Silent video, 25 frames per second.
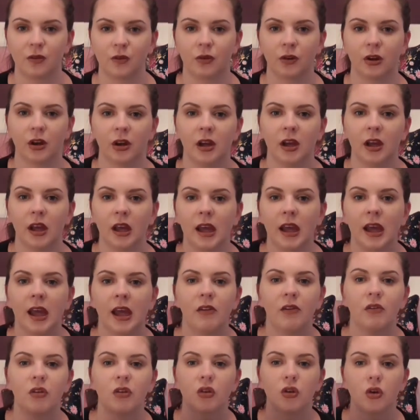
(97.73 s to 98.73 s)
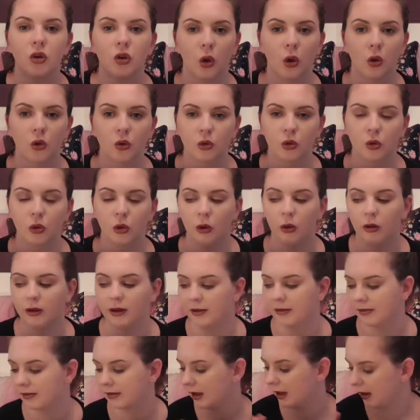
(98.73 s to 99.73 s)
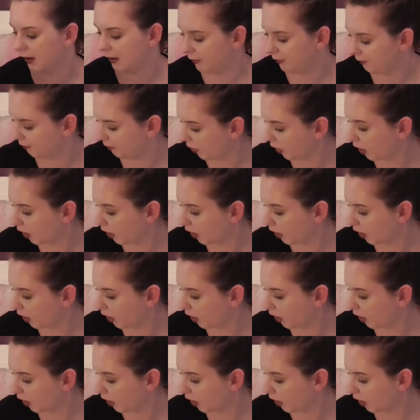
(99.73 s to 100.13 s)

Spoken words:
for if it's not so cold outside.